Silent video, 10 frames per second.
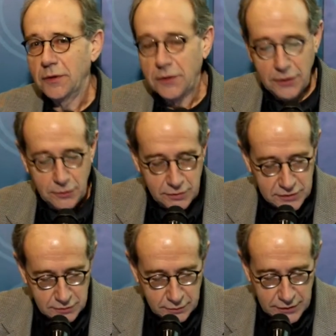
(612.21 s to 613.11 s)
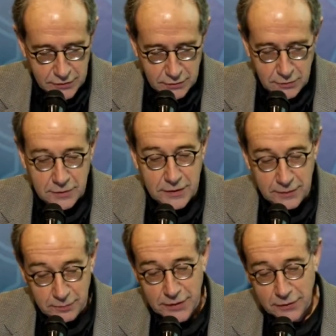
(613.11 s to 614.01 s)
God help us, what we call an
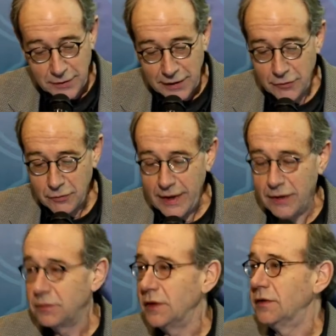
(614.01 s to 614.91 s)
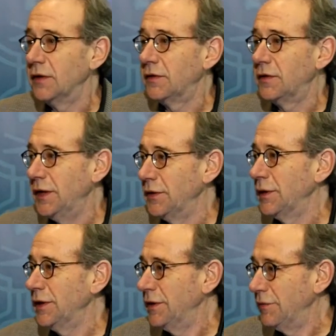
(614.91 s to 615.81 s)
empirically grounded
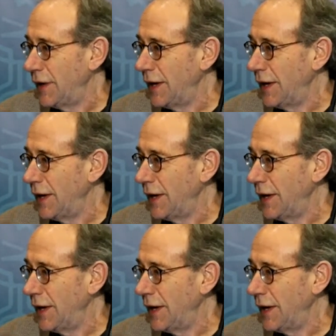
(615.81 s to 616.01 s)
theory of